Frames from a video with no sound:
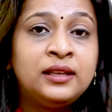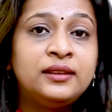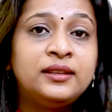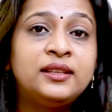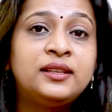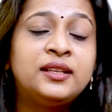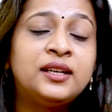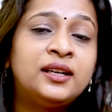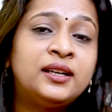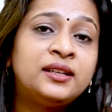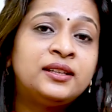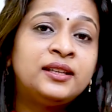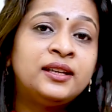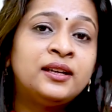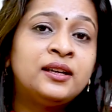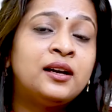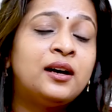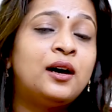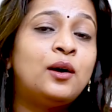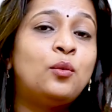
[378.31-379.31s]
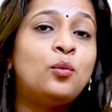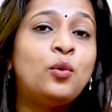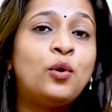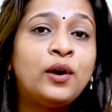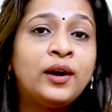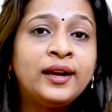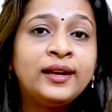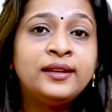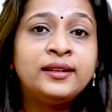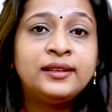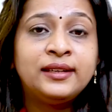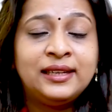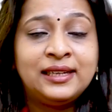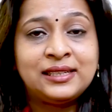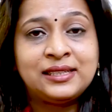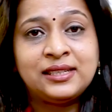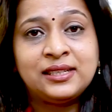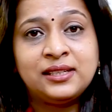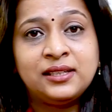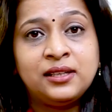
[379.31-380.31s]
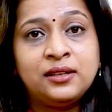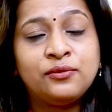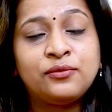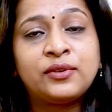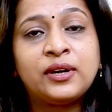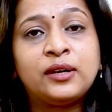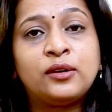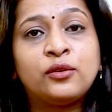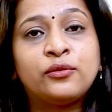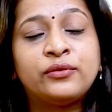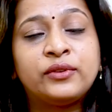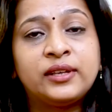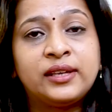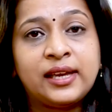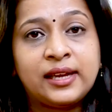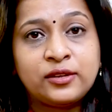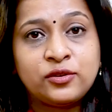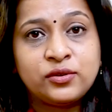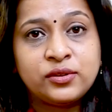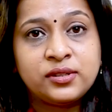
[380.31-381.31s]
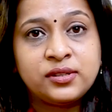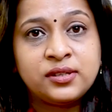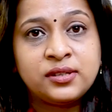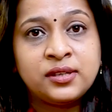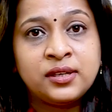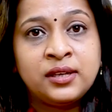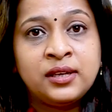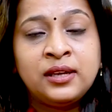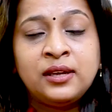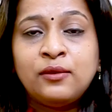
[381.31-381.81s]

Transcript: the third thing avoid eating in front of the gadgets